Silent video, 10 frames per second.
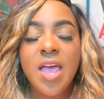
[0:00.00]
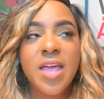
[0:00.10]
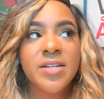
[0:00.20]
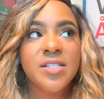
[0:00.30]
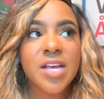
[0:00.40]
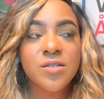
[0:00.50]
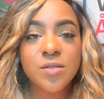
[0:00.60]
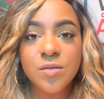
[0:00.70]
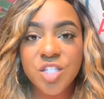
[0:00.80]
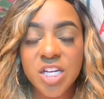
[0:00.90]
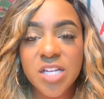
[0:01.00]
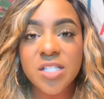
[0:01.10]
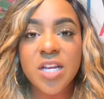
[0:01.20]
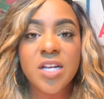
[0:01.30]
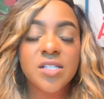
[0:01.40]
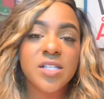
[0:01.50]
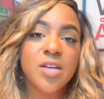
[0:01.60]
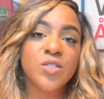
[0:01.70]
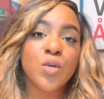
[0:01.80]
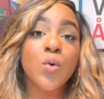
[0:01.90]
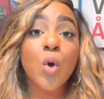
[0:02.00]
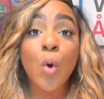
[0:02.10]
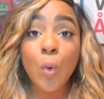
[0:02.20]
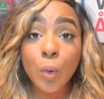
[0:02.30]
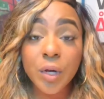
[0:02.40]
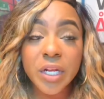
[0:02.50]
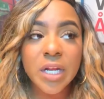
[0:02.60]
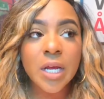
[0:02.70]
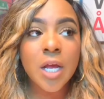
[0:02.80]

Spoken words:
And it sounds so cheesy and it sounds so corny,